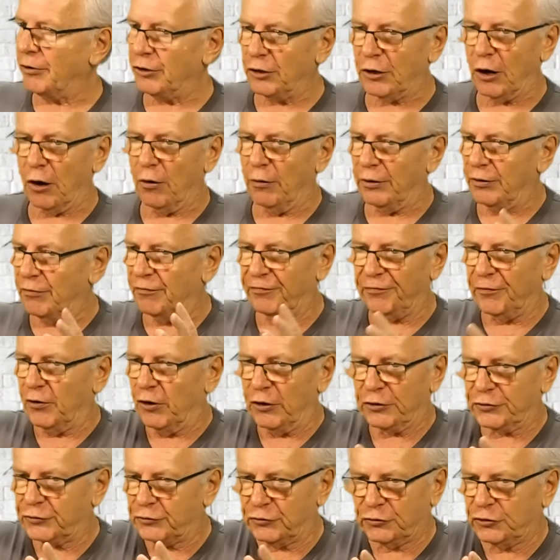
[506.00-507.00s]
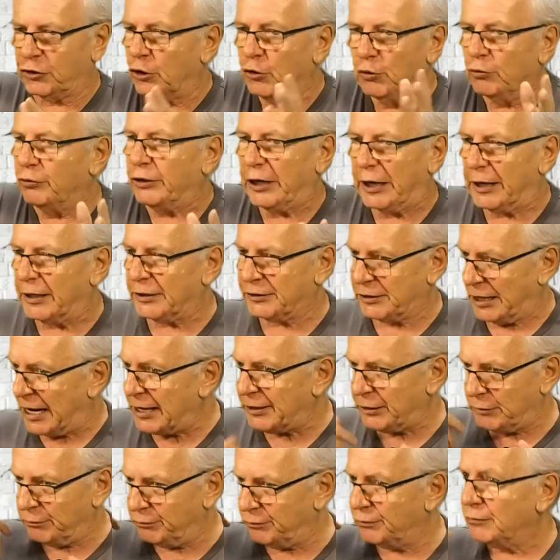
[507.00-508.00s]
You know, in the first 2 years.
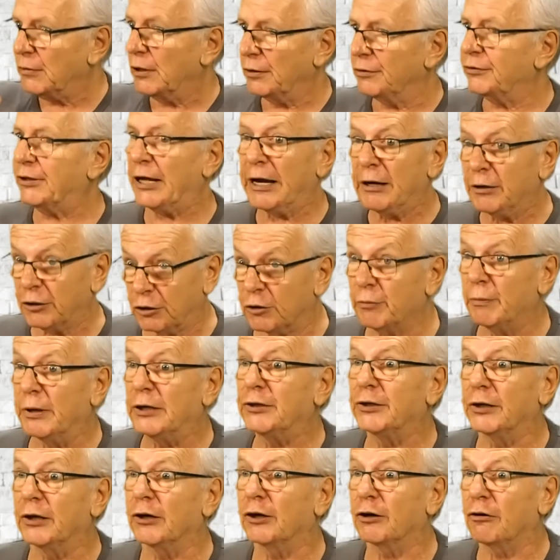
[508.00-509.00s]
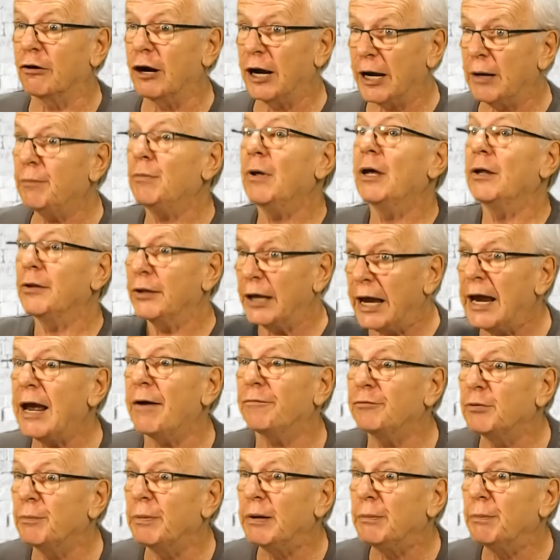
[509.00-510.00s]
Let them, they committed a crime, they
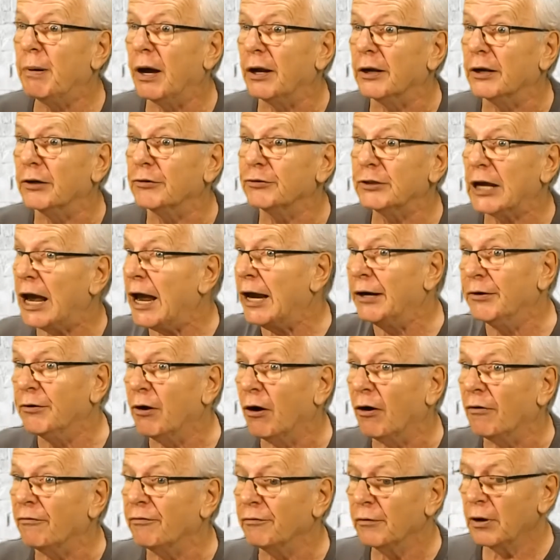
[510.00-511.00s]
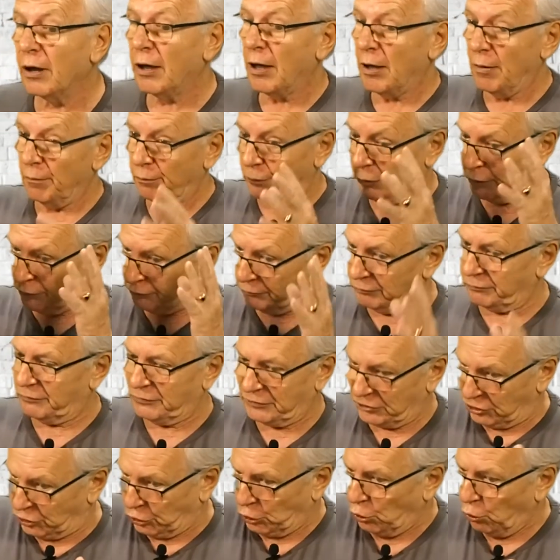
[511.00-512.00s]
have to be punished. End of. But
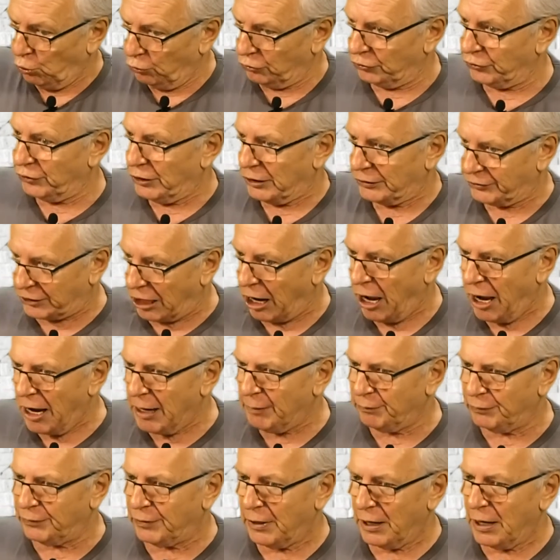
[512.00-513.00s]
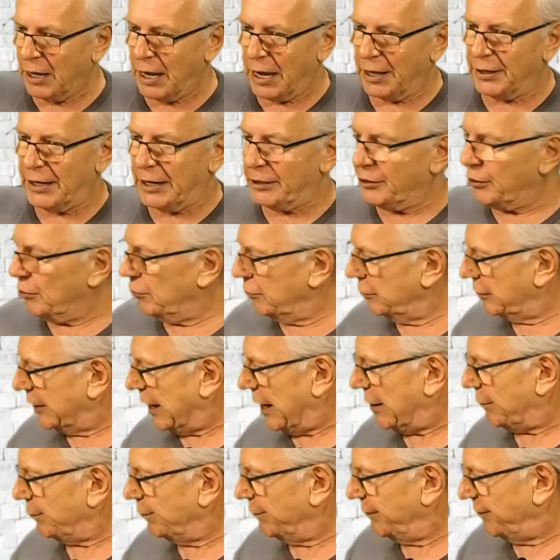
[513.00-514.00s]
shorten the times, and then you'll
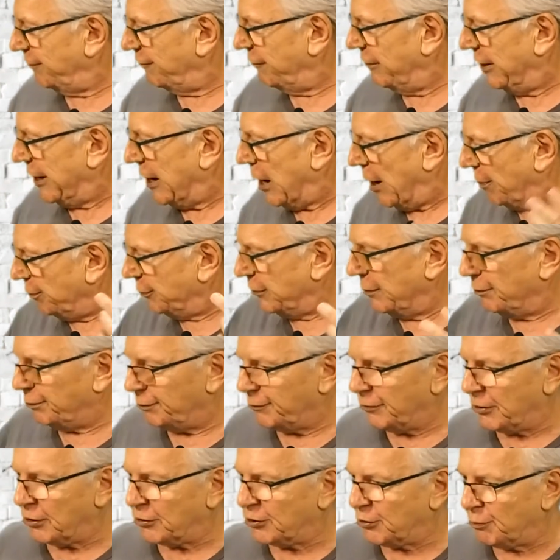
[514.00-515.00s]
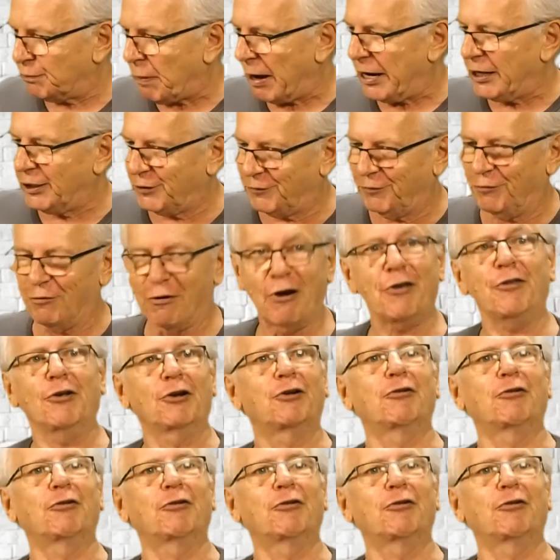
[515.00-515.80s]
free up the space for other